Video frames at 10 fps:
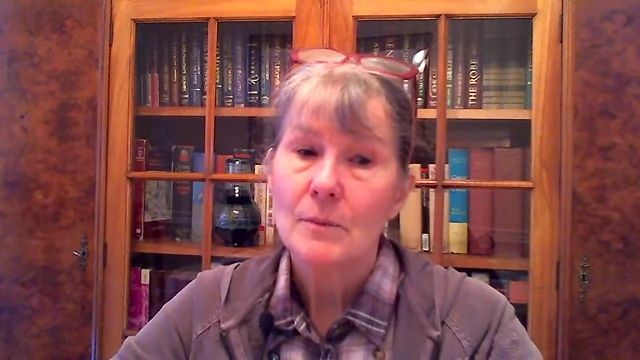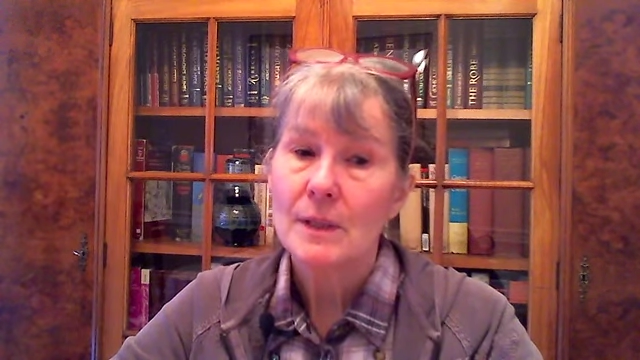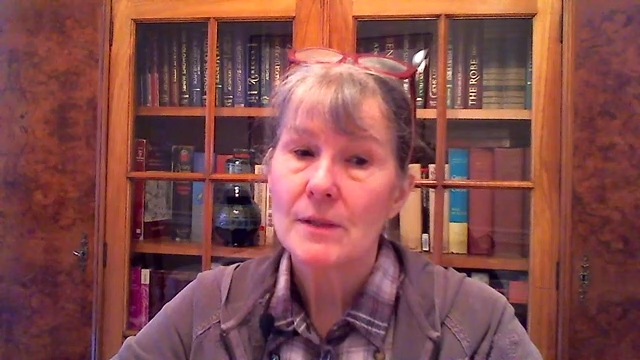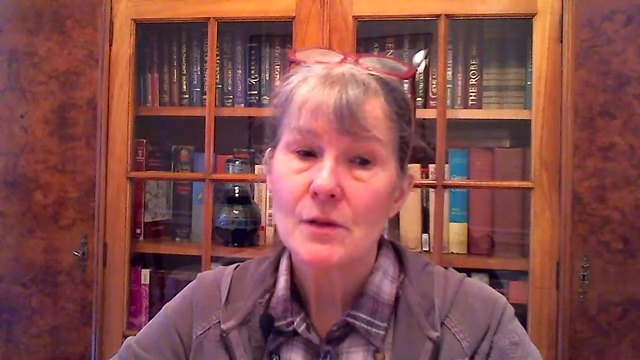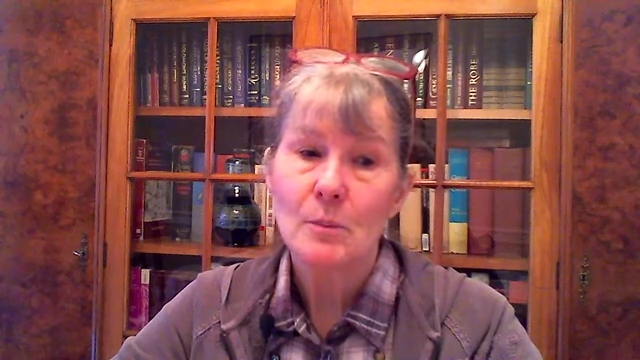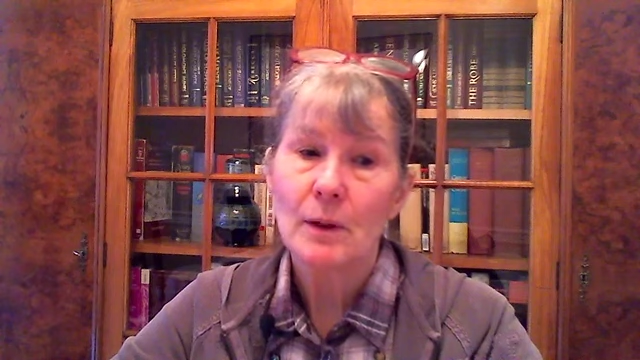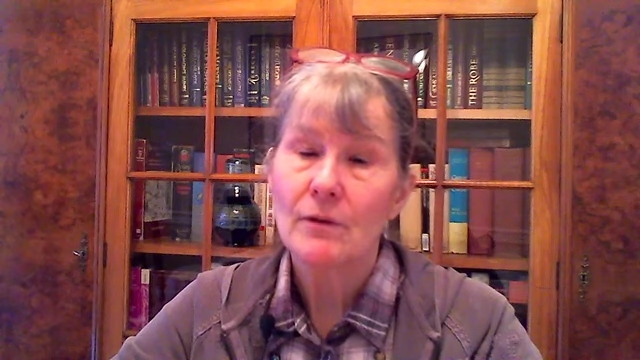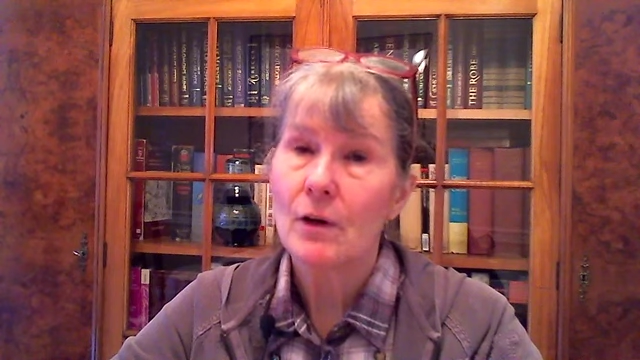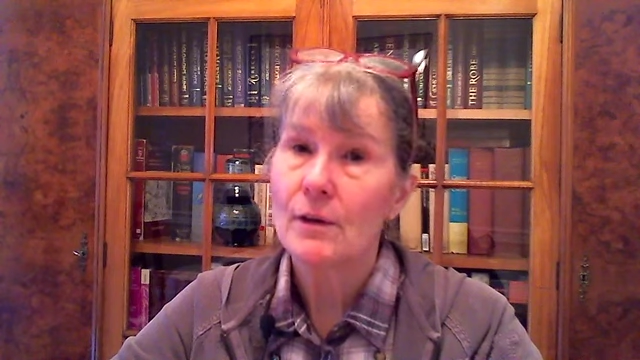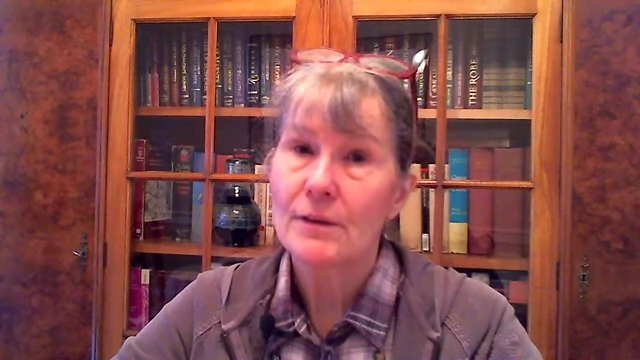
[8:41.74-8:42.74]
Because
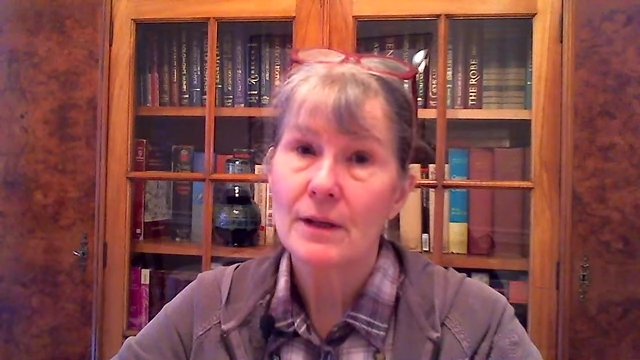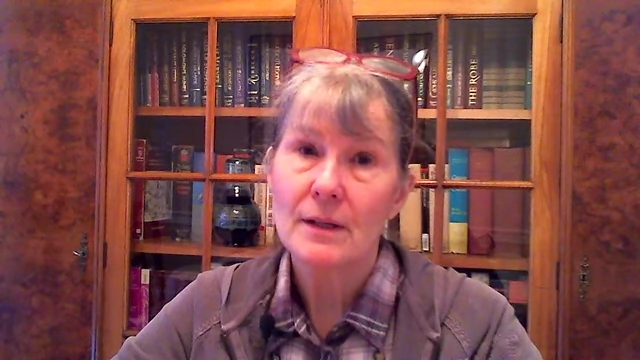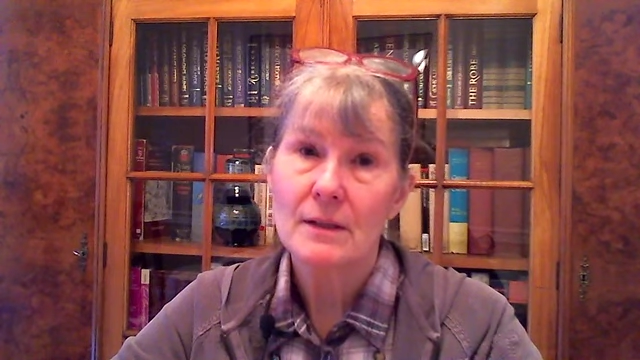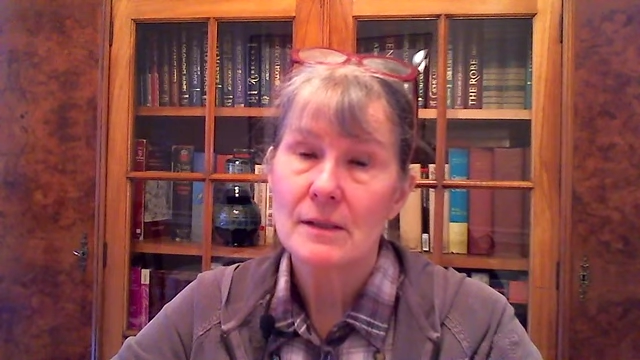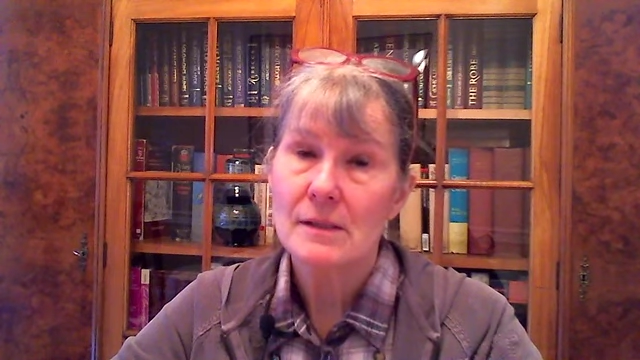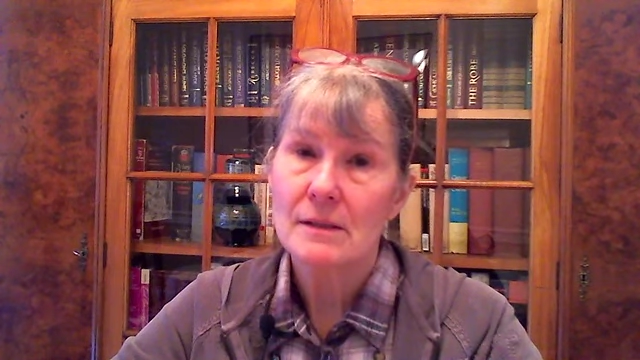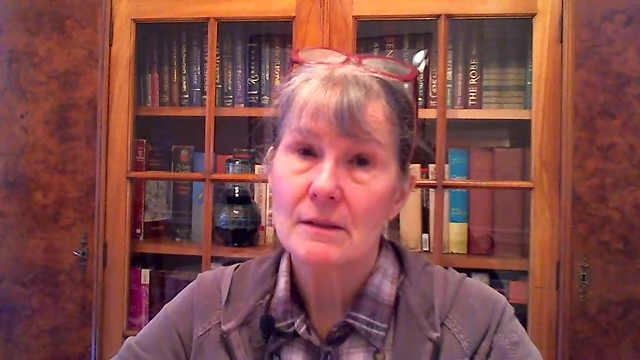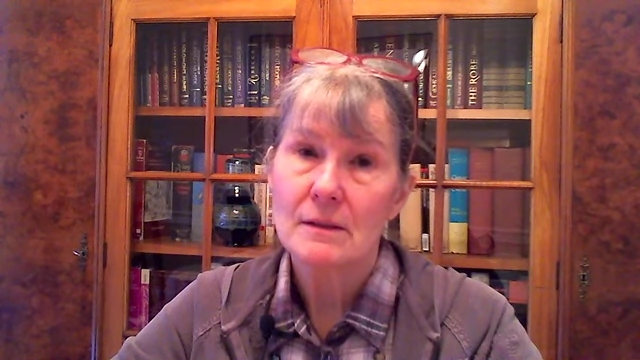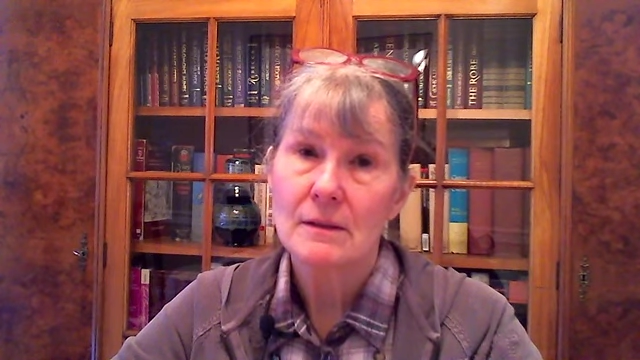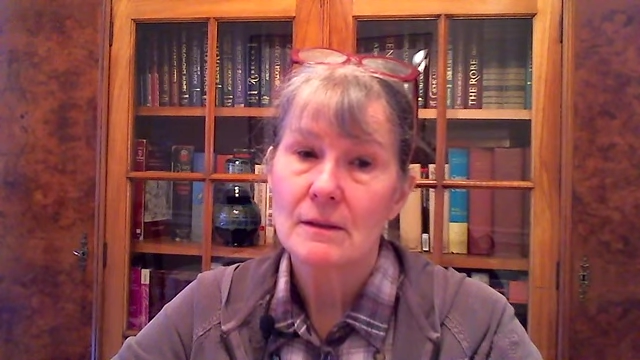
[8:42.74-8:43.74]
above all things,
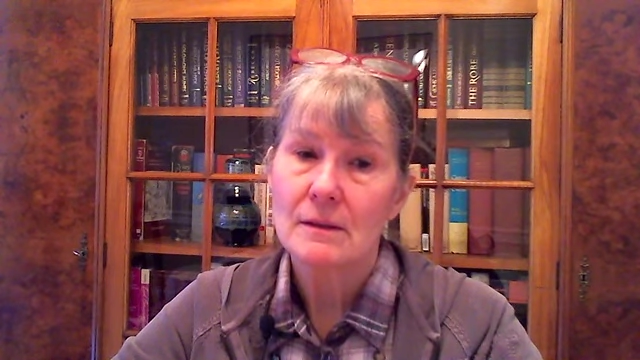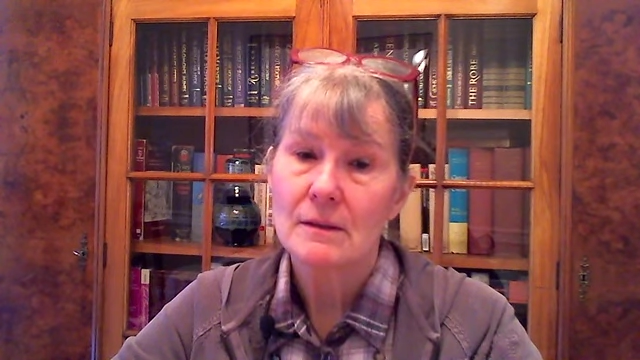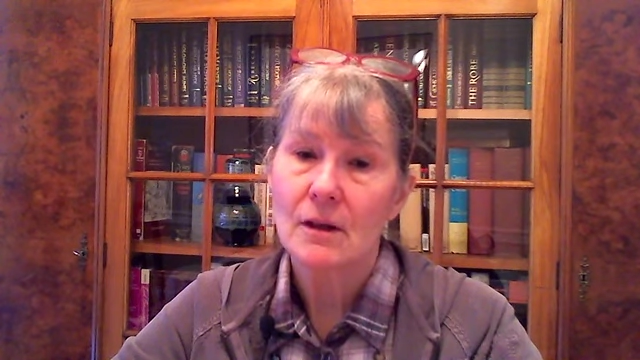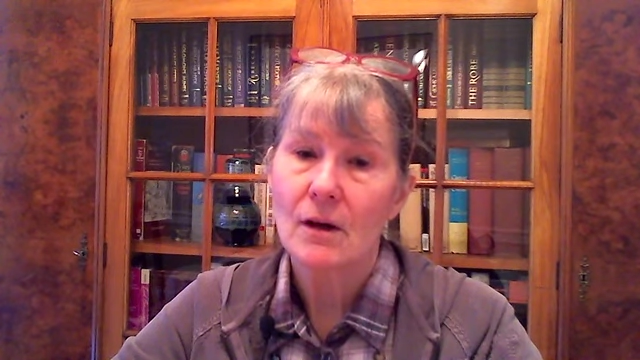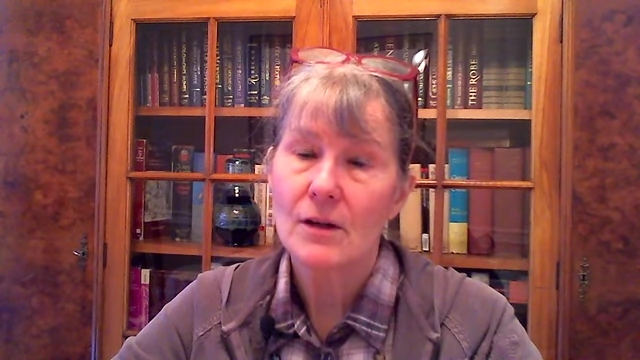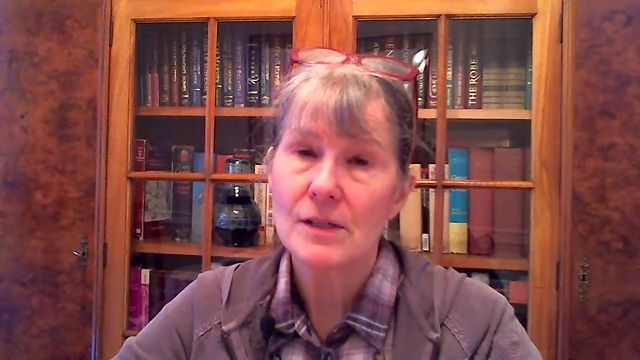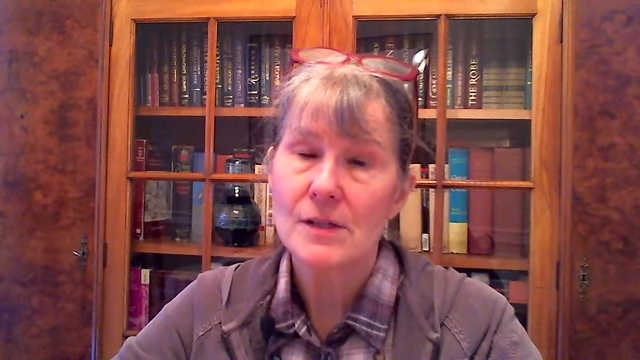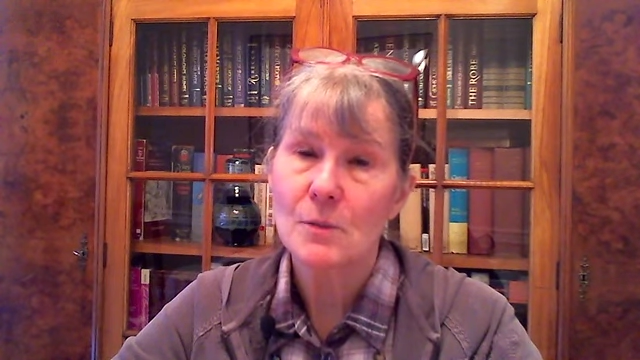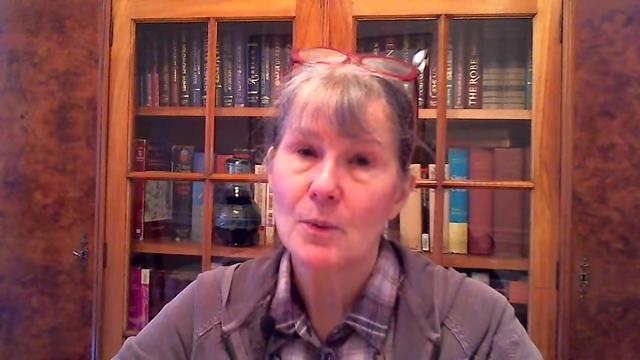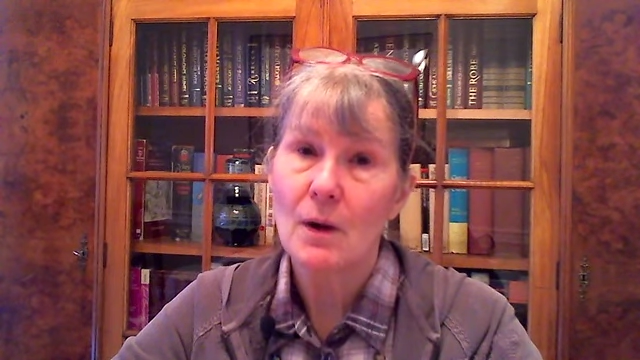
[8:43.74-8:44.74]
the heart
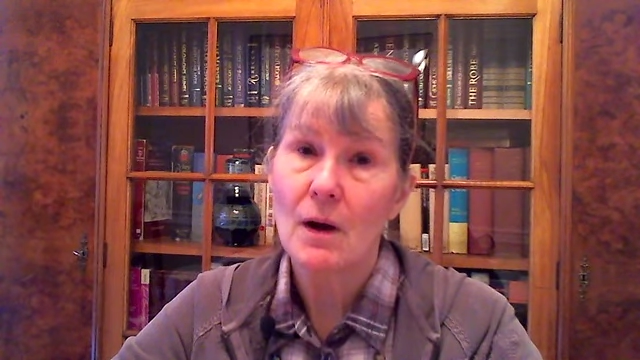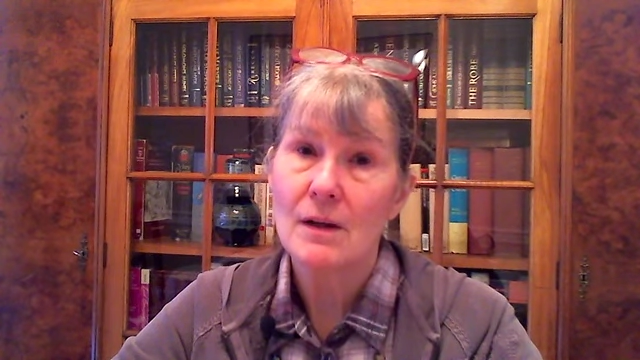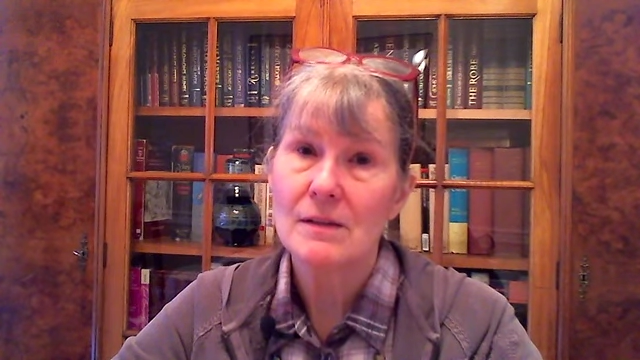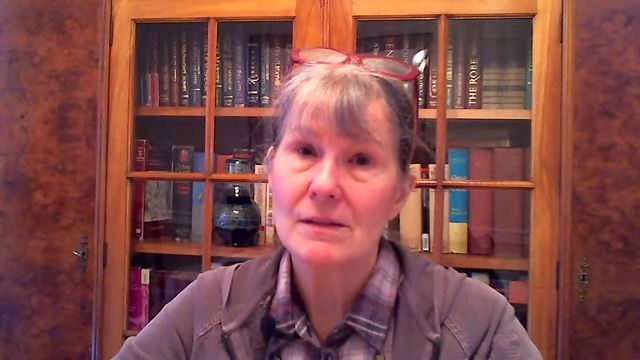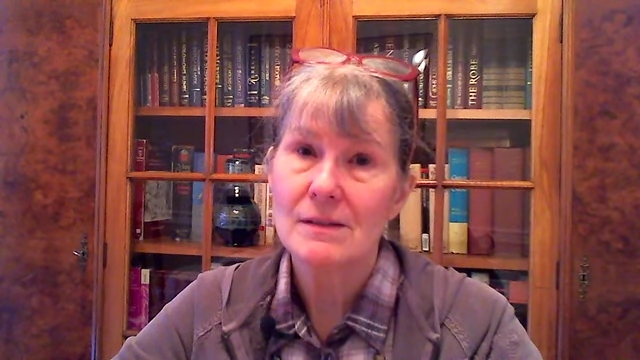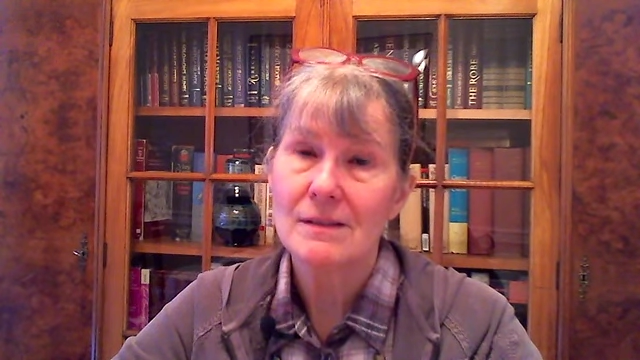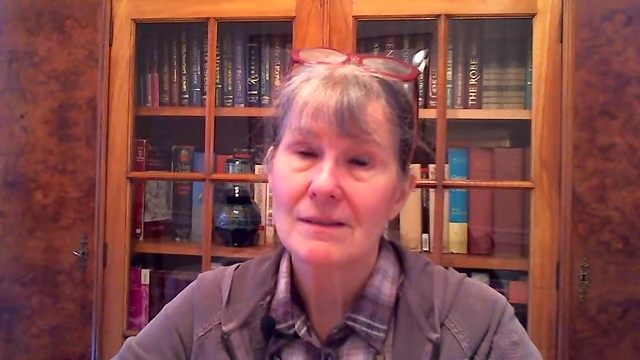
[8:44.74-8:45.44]
is the prize,